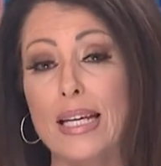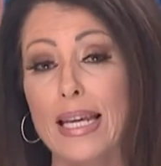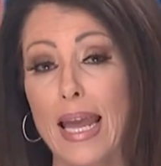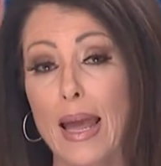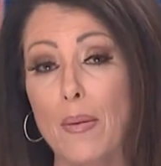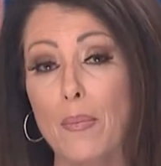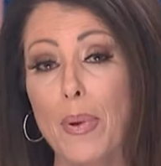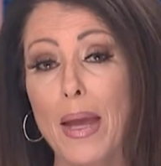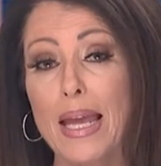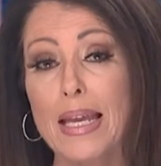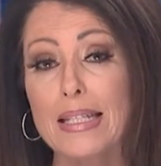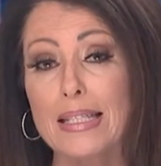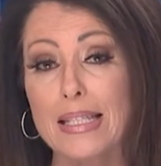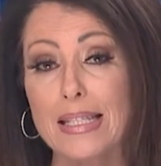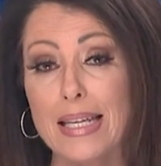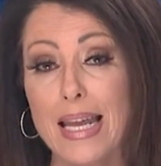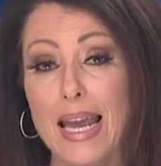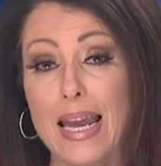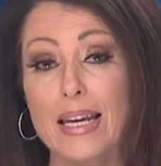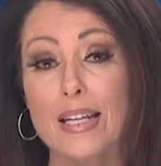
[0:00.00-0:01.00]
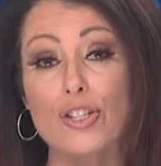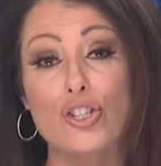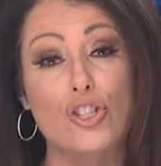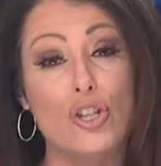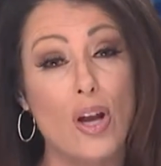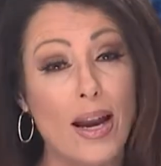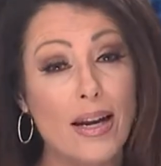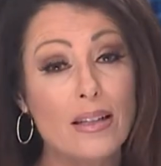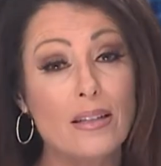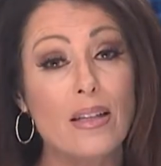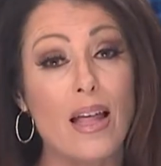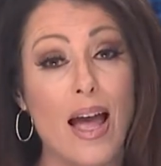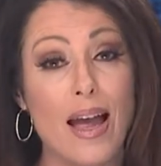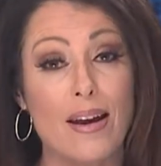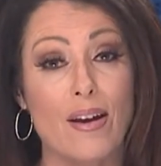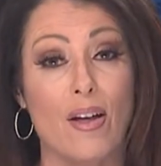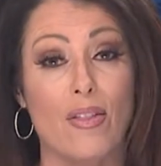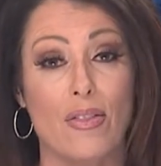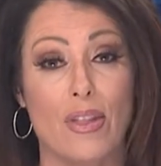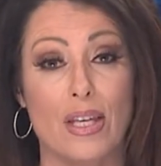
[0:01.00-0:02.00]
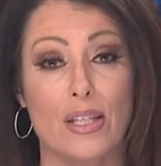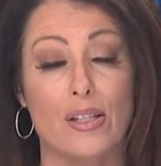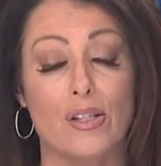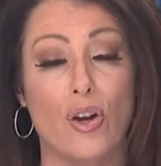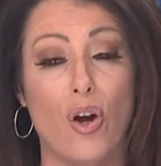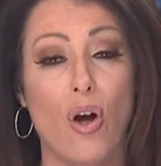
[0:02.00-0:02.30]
a campaign today to shine a light on this,